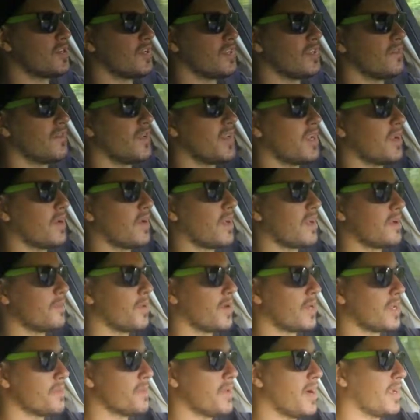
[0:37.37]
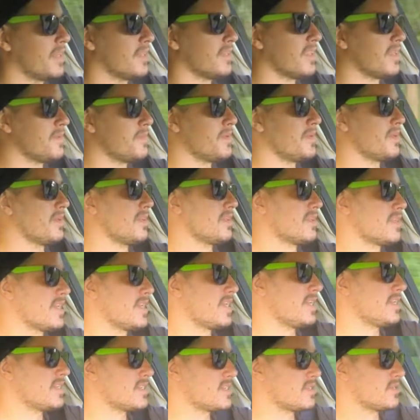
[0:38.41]
in the video, I had a buddy of mine lend me
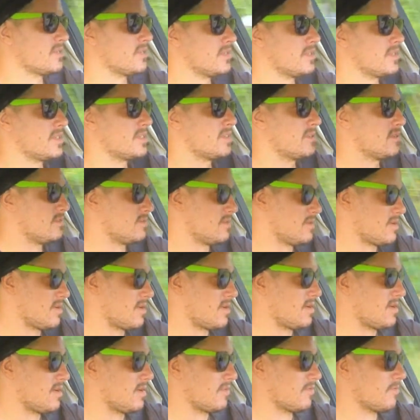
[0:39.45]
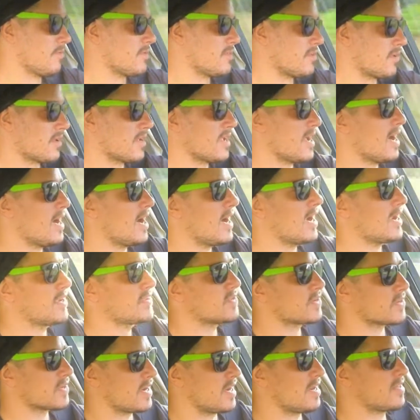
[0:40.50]
keys to his 330i,
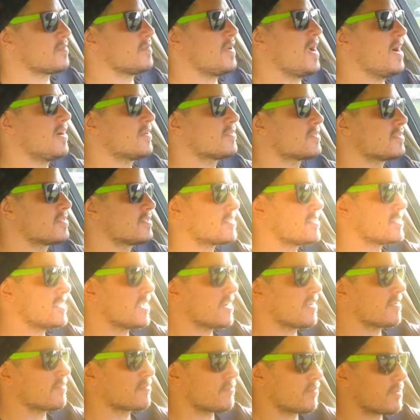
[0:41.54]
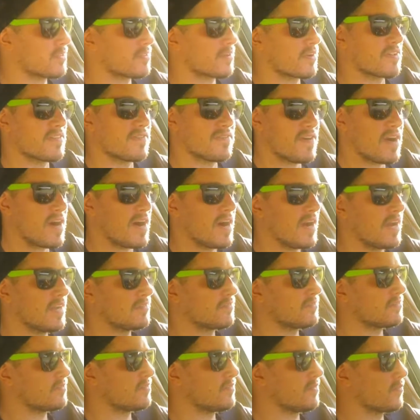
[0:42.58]
took it out of the mountains. He had a
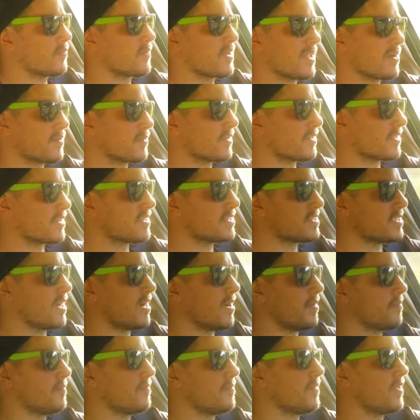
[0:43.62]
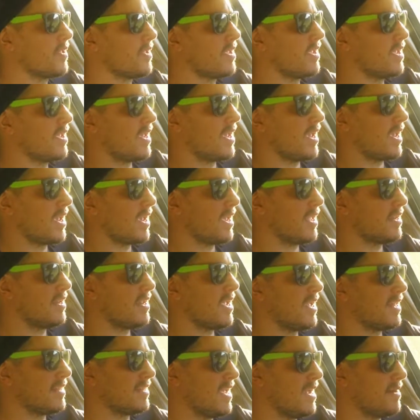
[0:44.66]
335. We had a really good time.
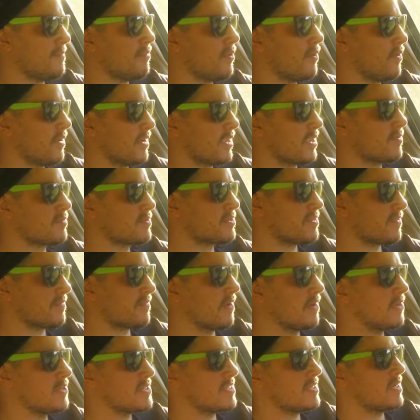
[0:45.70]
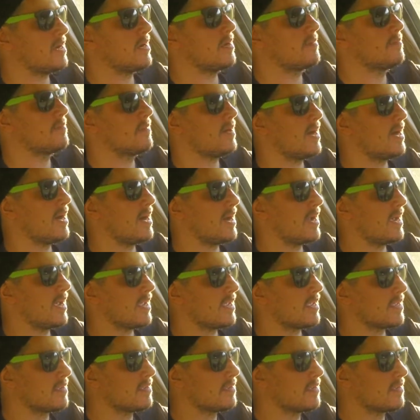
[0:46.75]
And at that point, it was the first time
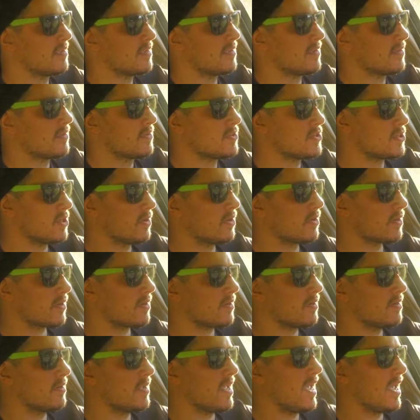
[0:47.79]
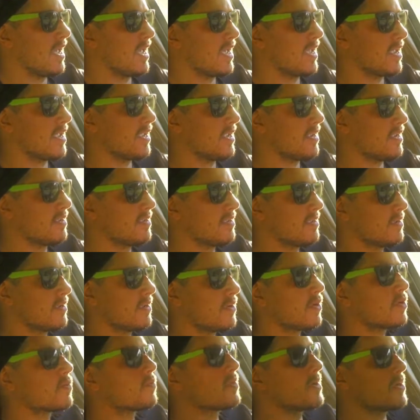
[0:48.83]
I took a
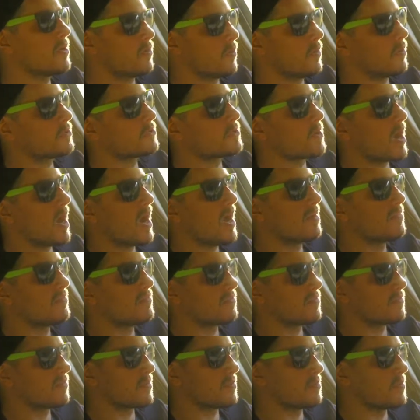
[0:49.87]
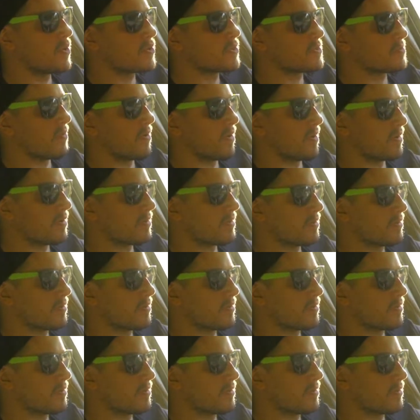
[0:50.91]
rear-wheel drive, for the most part,